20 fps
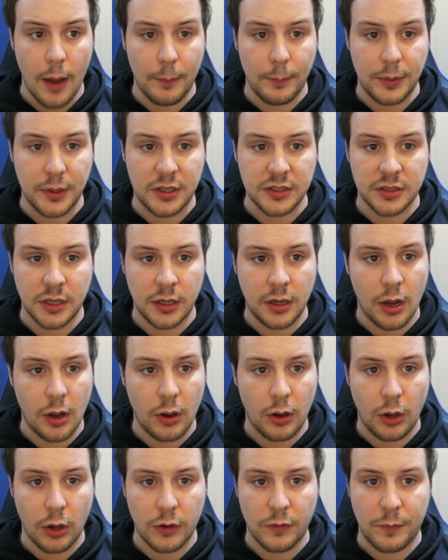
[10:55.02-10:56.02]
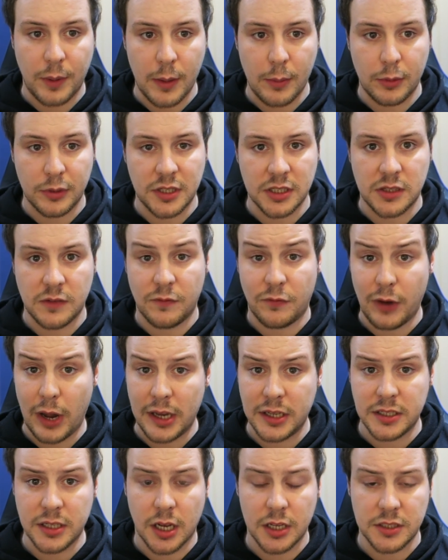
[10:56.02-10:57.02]
because I know a lot of people were
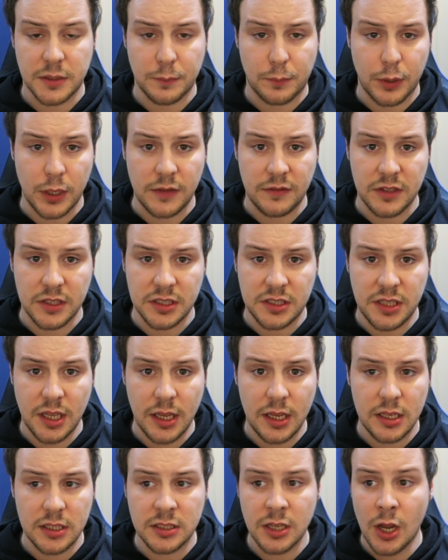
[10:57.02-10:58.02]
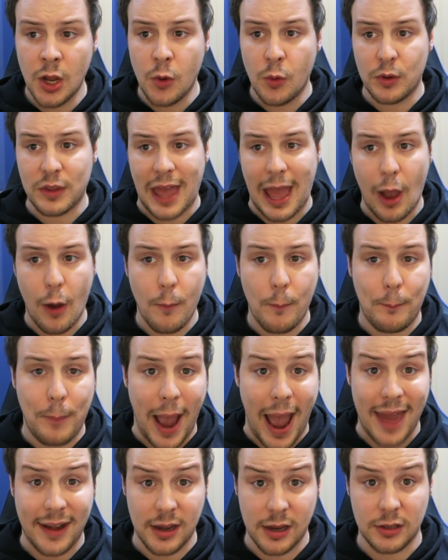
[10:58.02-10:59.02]
disenfranchised in previous years with how
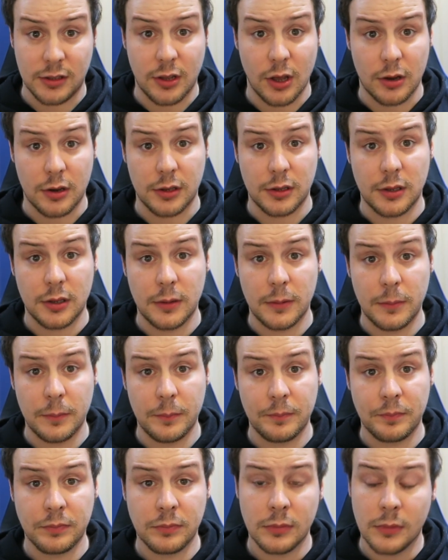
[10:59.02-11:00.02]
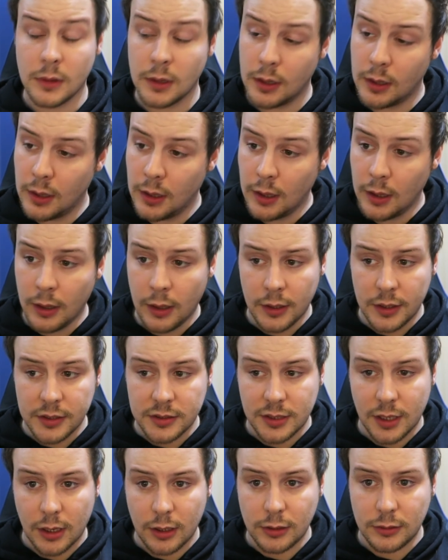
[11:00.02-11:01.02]
bad it had gotten.
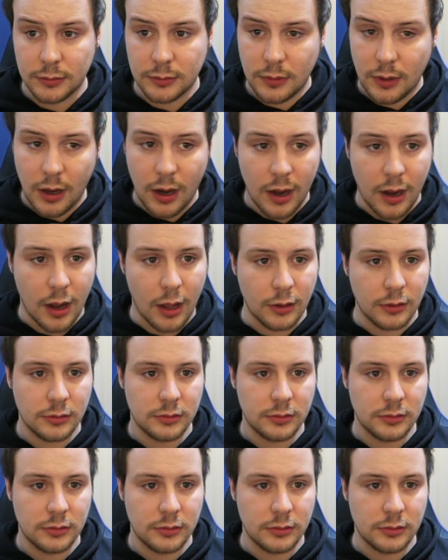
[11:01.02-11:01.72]
So, I don't know,